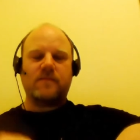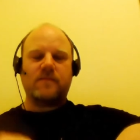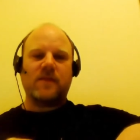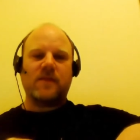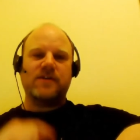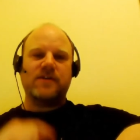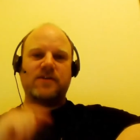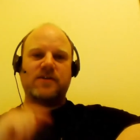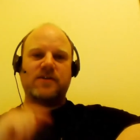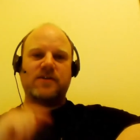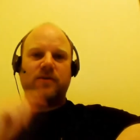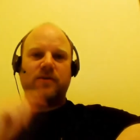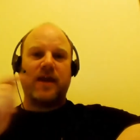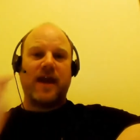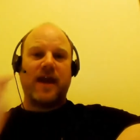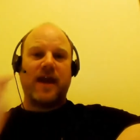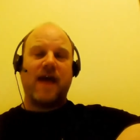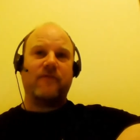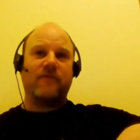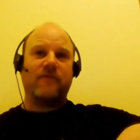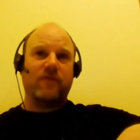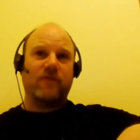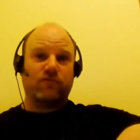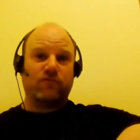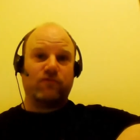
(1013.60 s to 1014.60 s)
So, in an
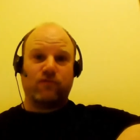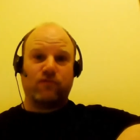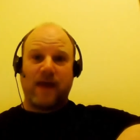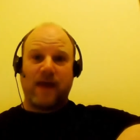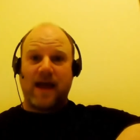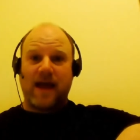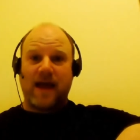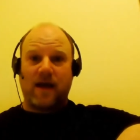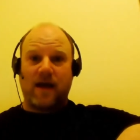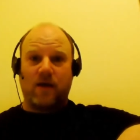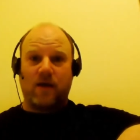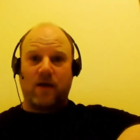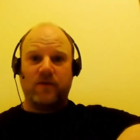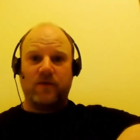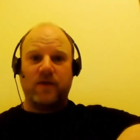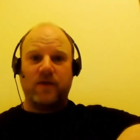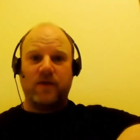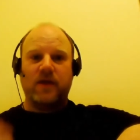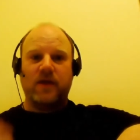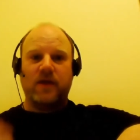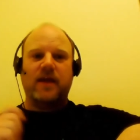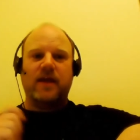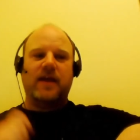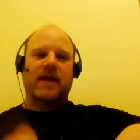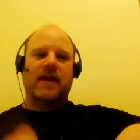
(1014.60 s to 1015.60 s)
average round,
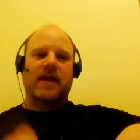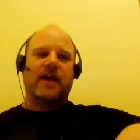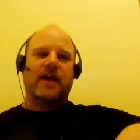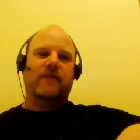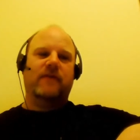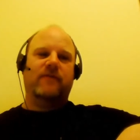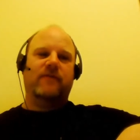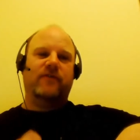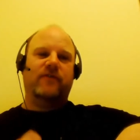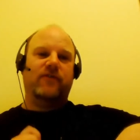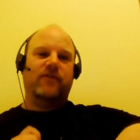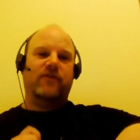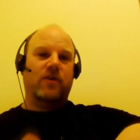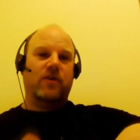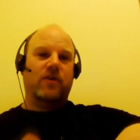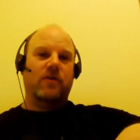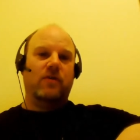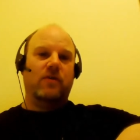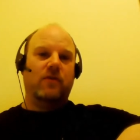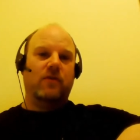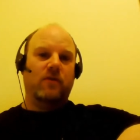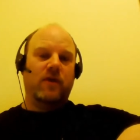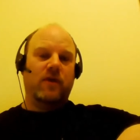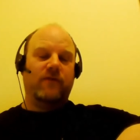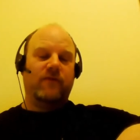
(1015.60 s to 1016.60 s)
if it's
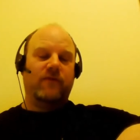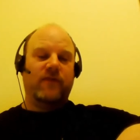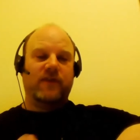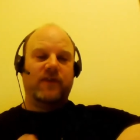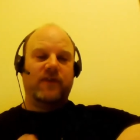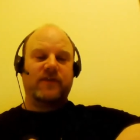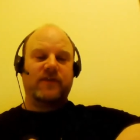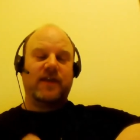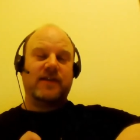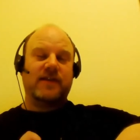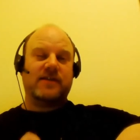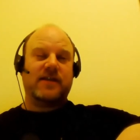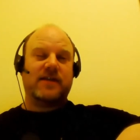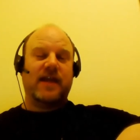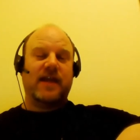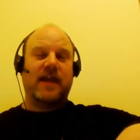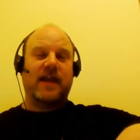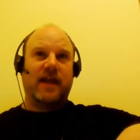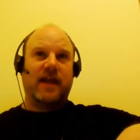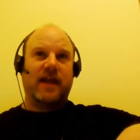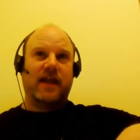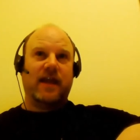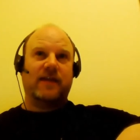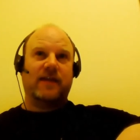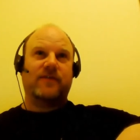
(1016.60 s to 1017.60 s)
you, if it's let's
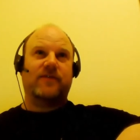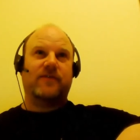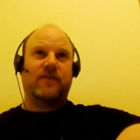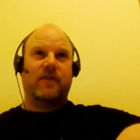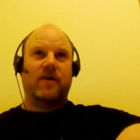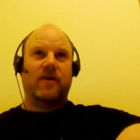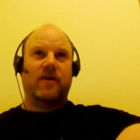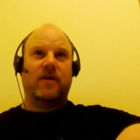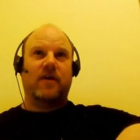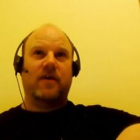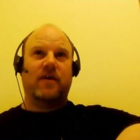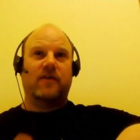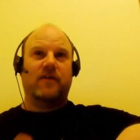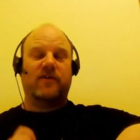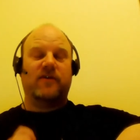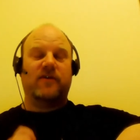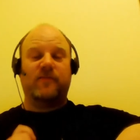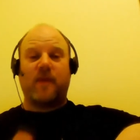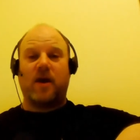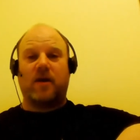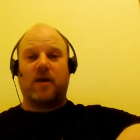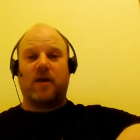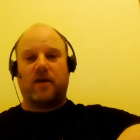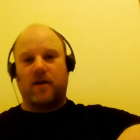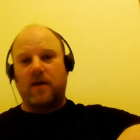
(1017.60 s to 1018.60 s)
say it's the
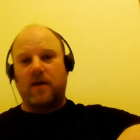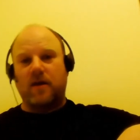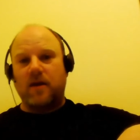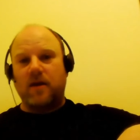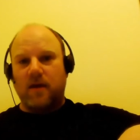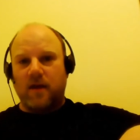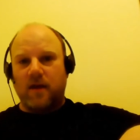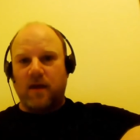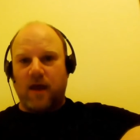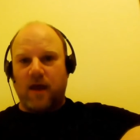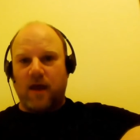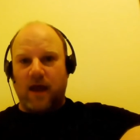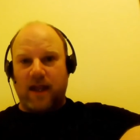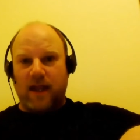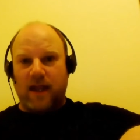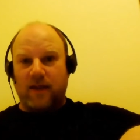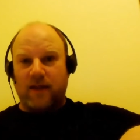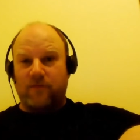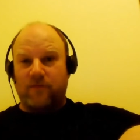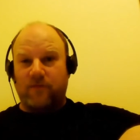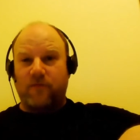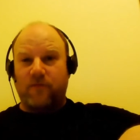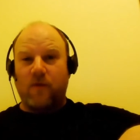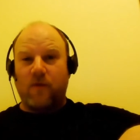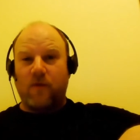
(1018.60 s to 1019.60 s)
Spartan
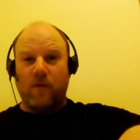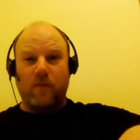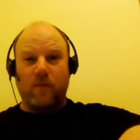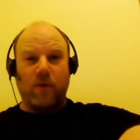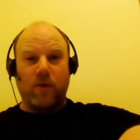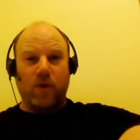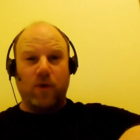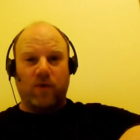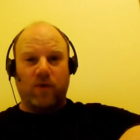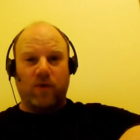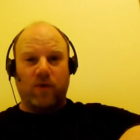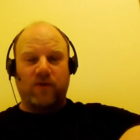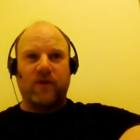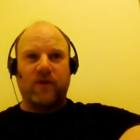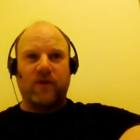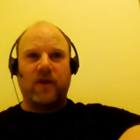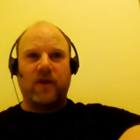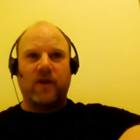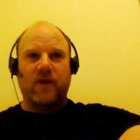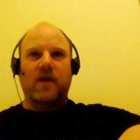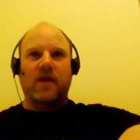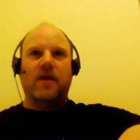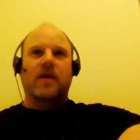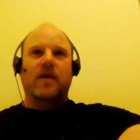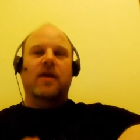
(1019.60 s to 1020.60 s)
against four mooks,
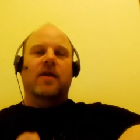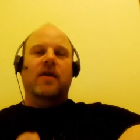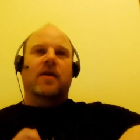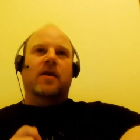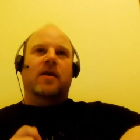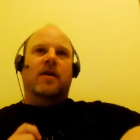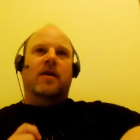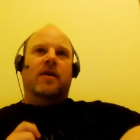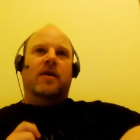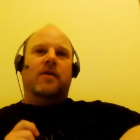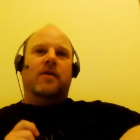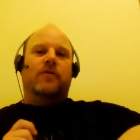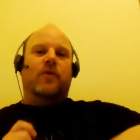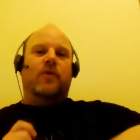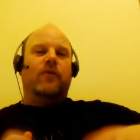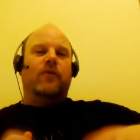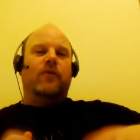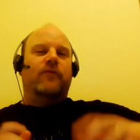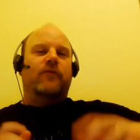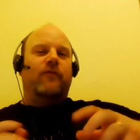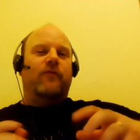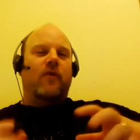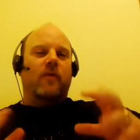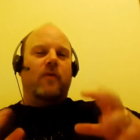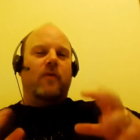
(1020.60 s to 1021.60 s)
those
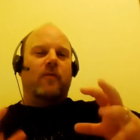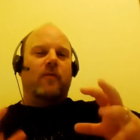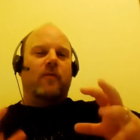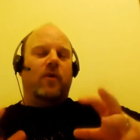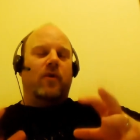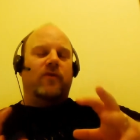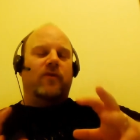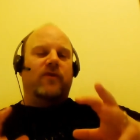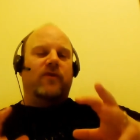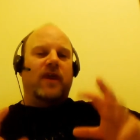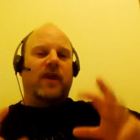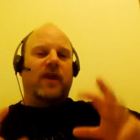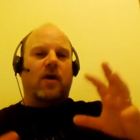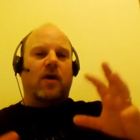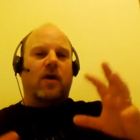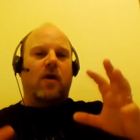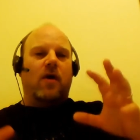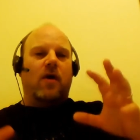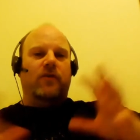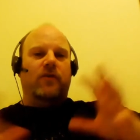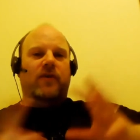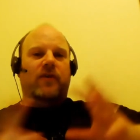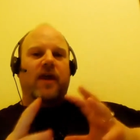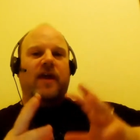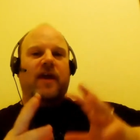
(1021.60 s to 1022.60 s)
four mooks get all
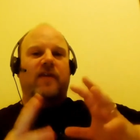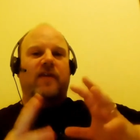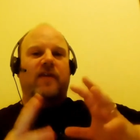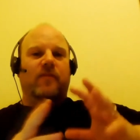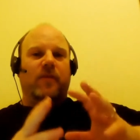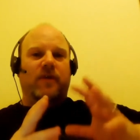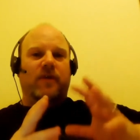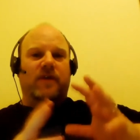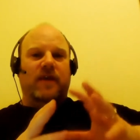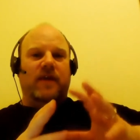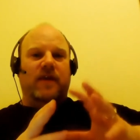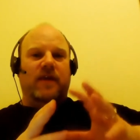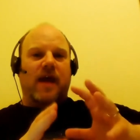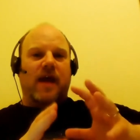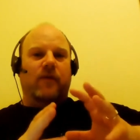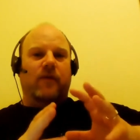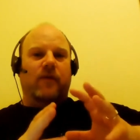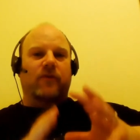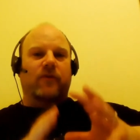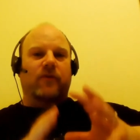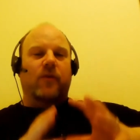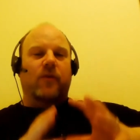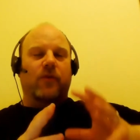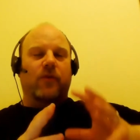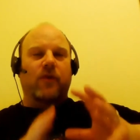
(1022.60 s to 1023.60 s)
their dice put
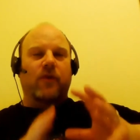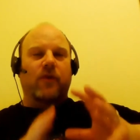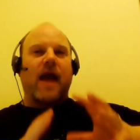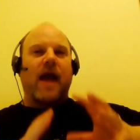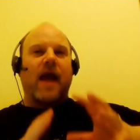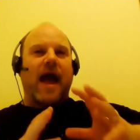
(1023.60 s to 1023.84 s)
together. So they're